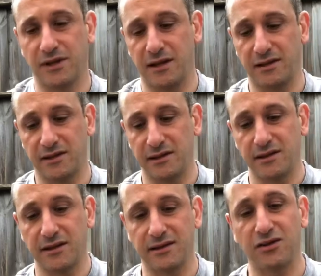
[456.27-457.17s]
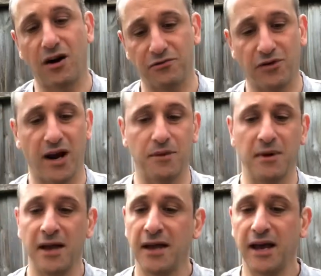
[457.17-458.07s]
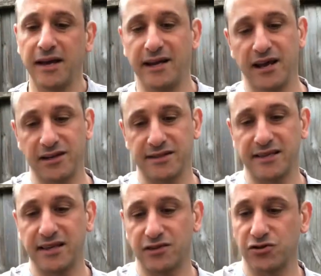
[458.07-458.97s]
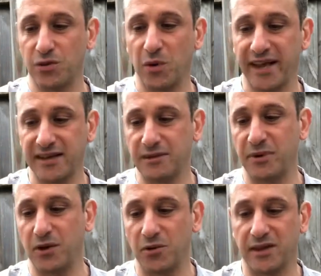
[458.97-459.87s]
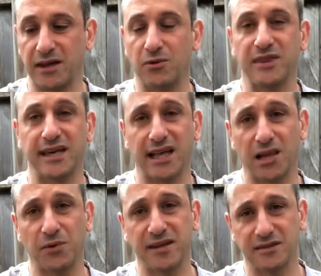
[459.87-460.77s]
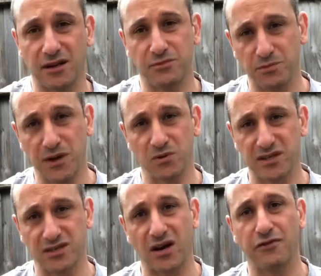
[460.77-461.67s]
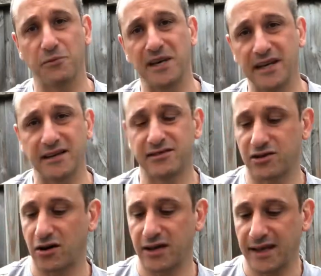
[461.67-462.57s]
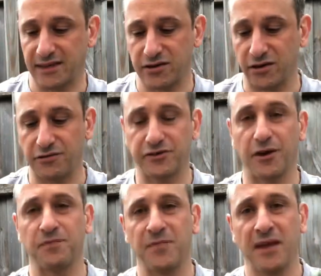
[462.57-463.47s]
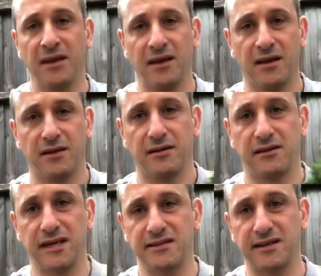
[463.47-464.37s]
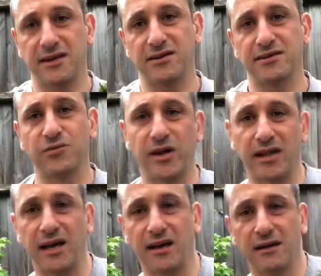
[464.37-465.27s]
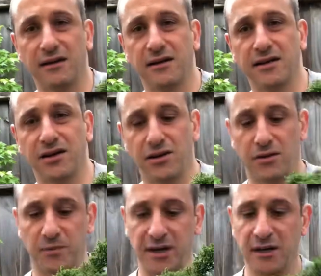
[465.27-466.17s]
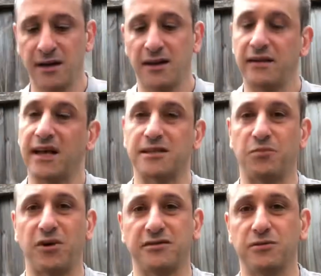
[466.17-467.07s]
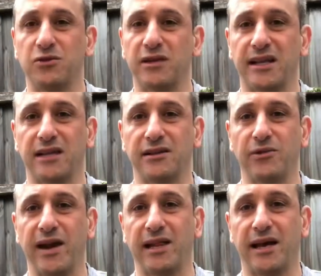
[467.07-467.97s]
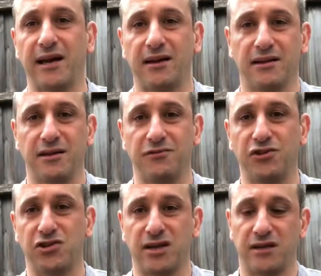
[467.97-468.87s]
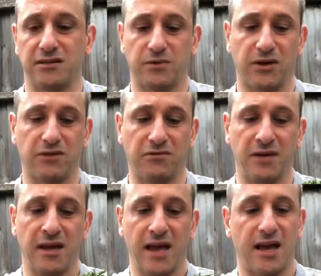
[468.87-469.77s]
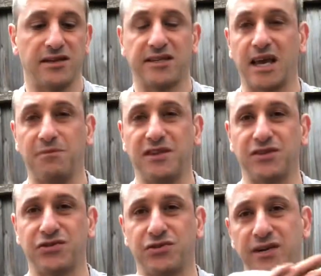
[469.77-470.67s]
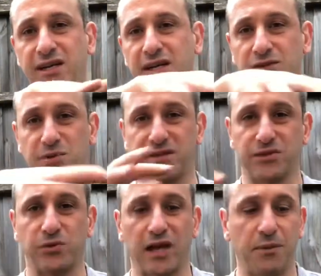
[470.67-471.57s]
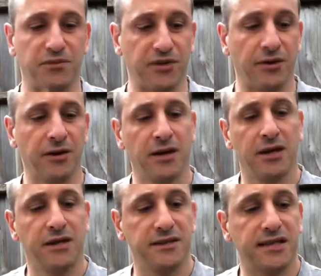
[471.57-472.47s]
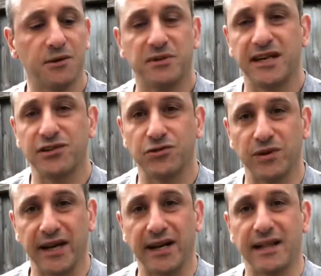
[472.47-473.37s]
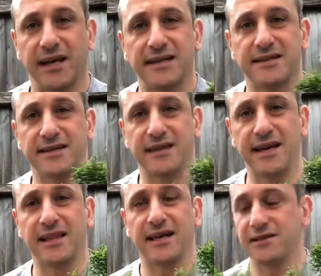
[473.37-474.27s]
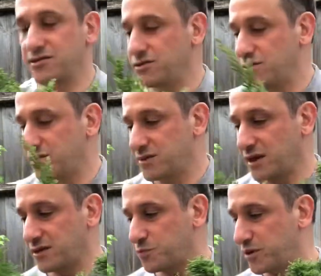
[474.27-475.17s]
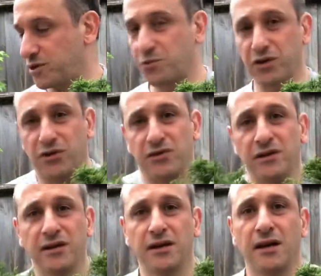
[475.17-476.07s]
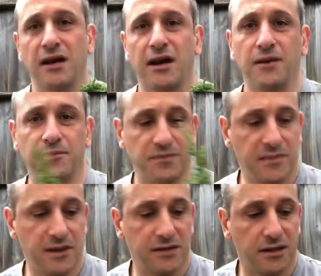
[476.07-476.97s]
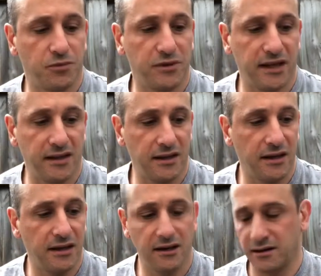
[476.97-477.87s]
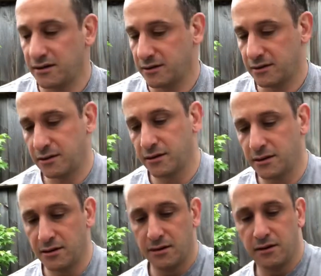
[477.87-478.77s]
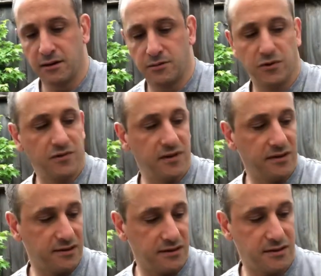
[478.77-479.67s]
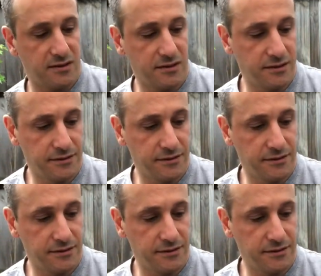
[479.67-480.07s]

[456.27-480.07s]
in the time frame. And now you can see the tree weakened a bit with the yellowing. So it was a sign for me to cut this off. So there's a nice little air layer. You know, I mean, that's a possible another little air layer in the future. This one off, and just keep this tree and twist it all up. So you see the potential that air layers do. So it's pretty good. I'm just going to put that there. Do this.